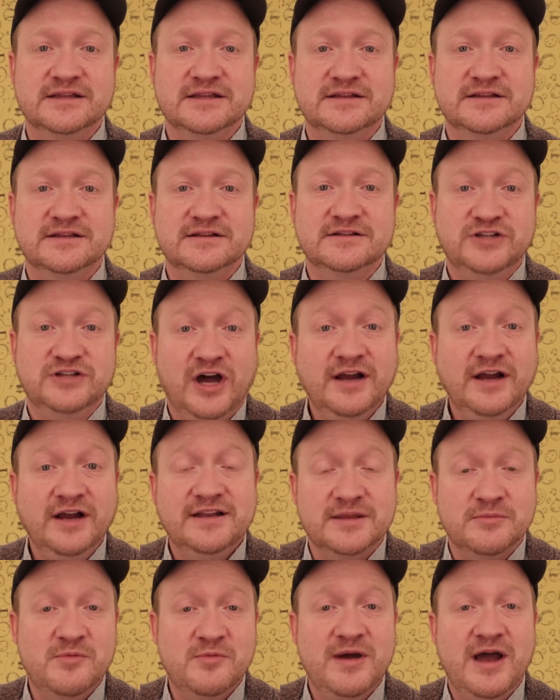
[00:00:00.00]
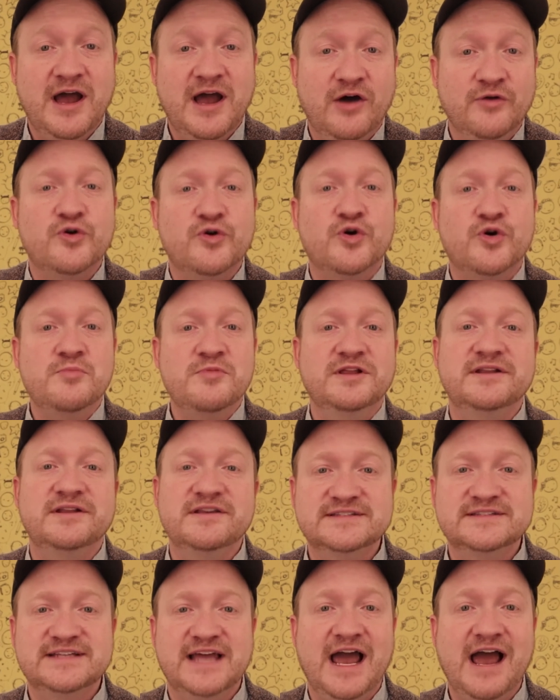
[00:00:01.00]
talk to them about how normal it
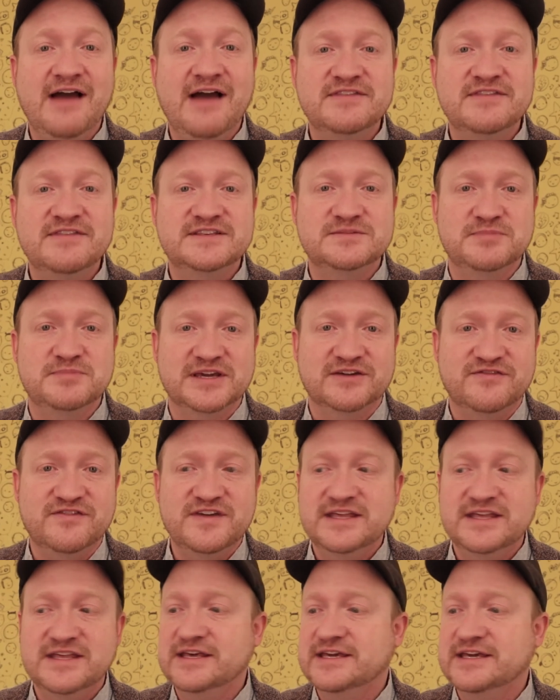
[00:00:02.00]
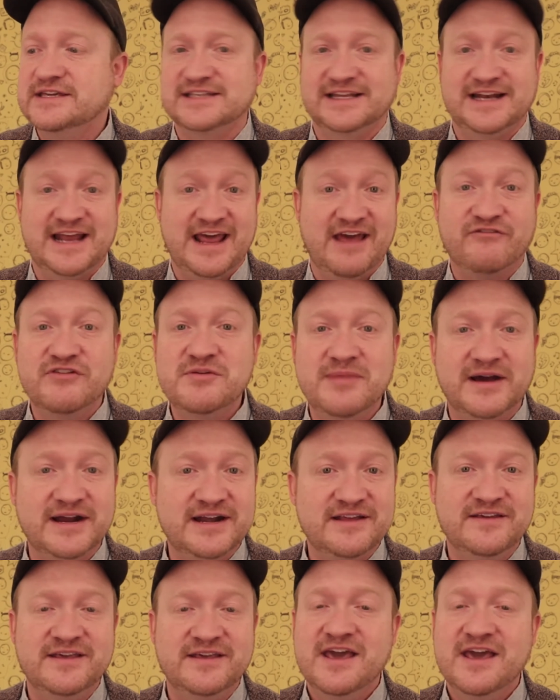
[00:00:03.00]
is to have these big feelings, that
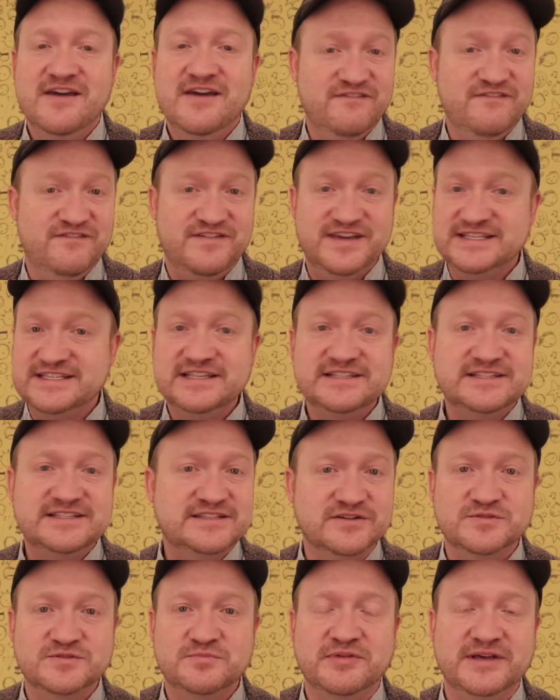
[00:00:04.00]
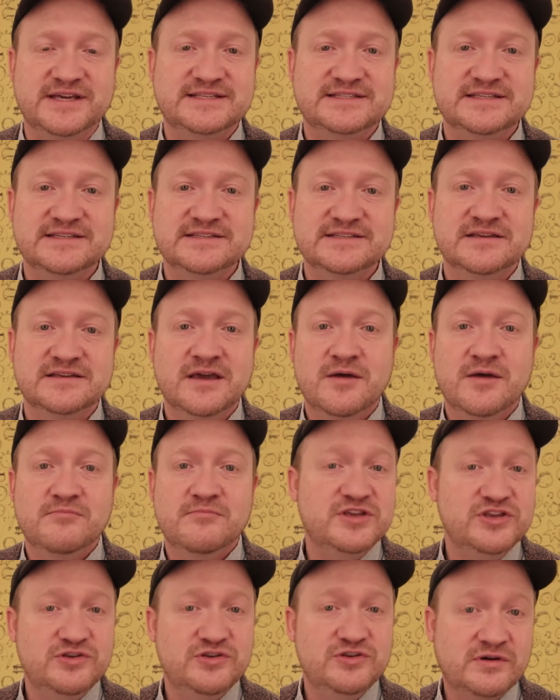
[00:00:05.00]
everybody visits those places,
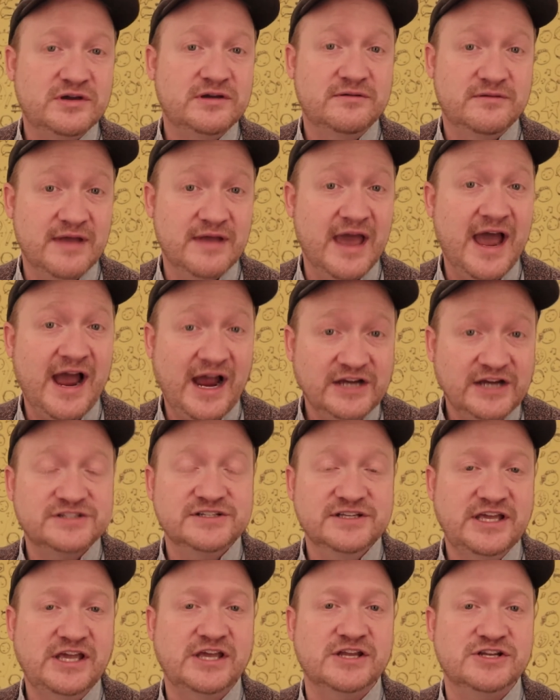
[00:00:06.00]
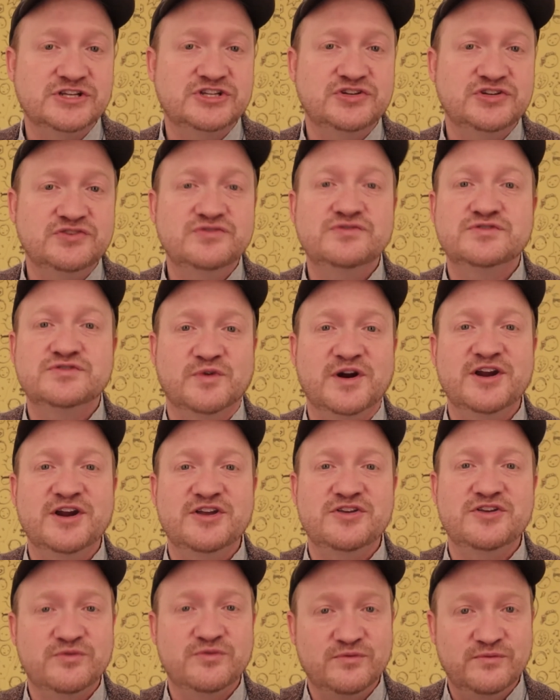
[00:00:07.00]
but you actually can choose where
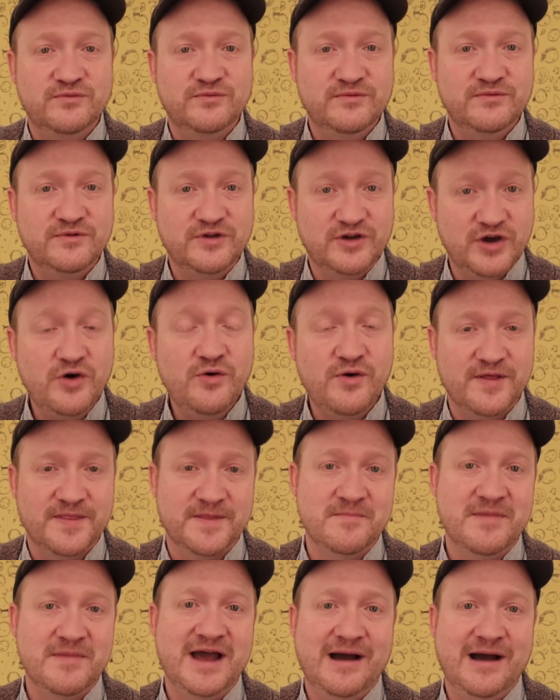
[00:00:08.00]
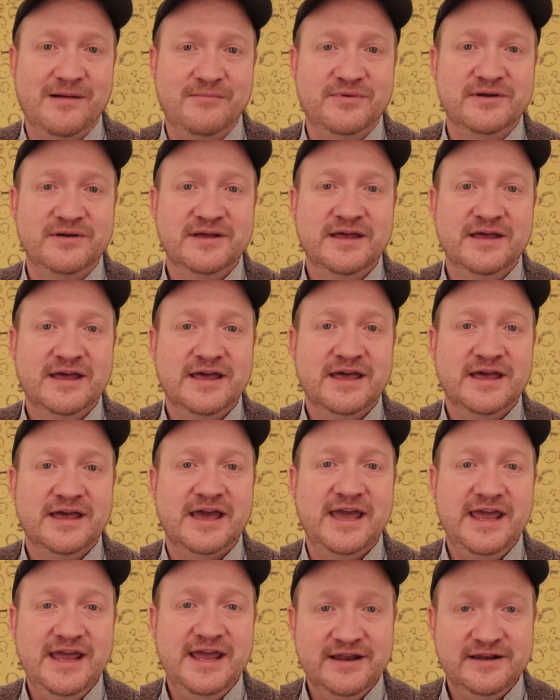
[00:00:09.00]
you go on the map.
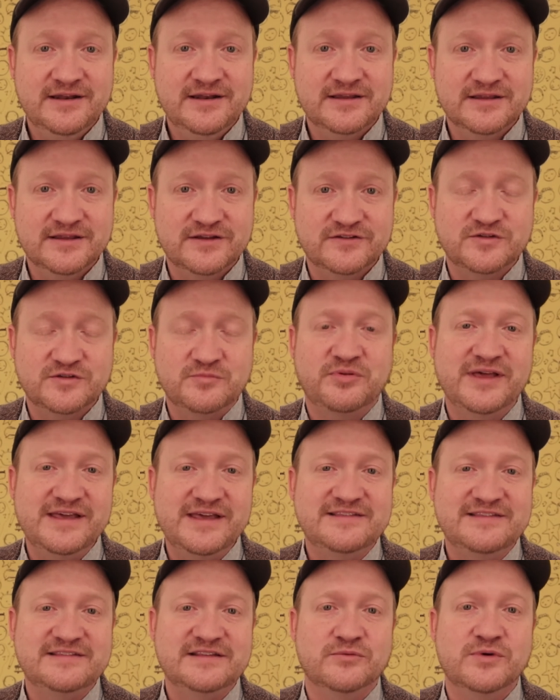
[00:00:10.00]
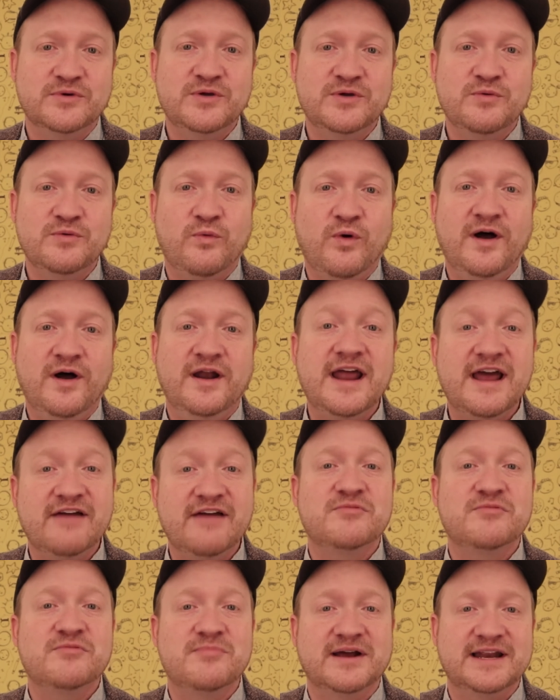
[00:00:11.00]
And there's a place that we want
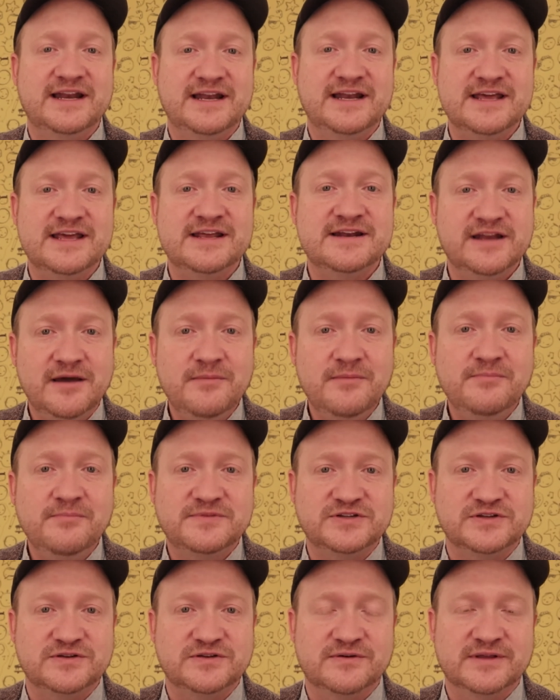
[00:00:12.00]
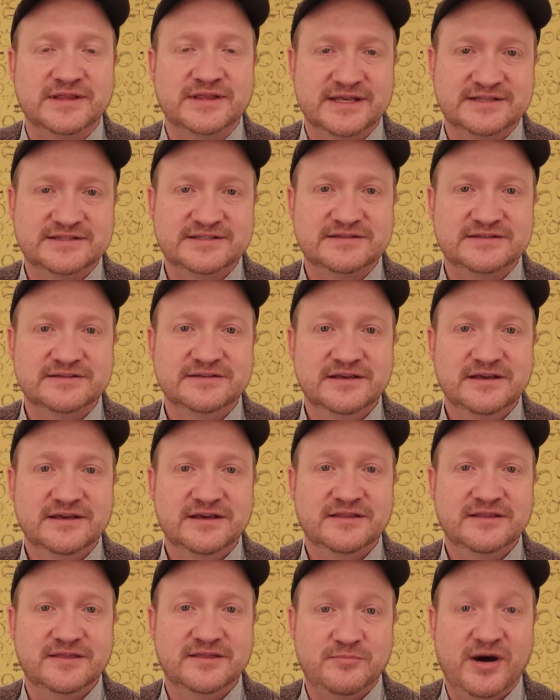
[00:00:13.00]
everybody to end up to, and that's
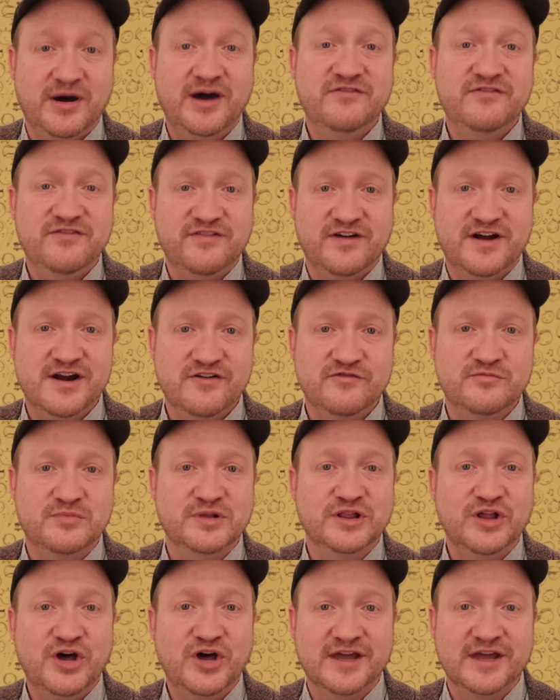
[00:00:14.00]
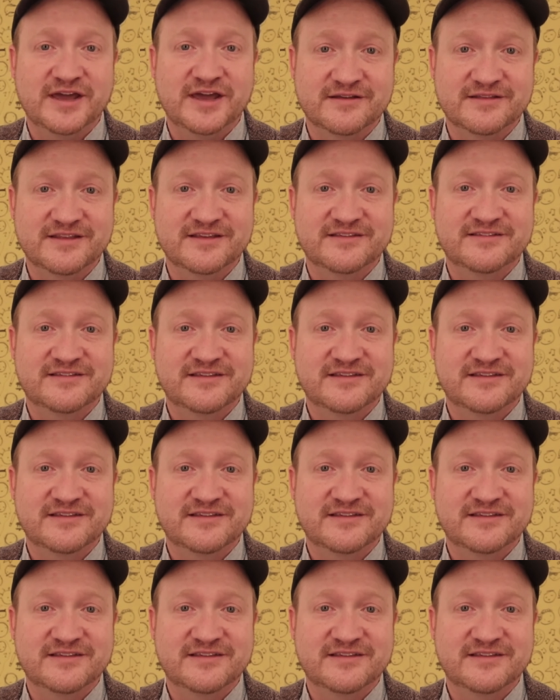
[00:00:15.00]
the bonfire of belonging, this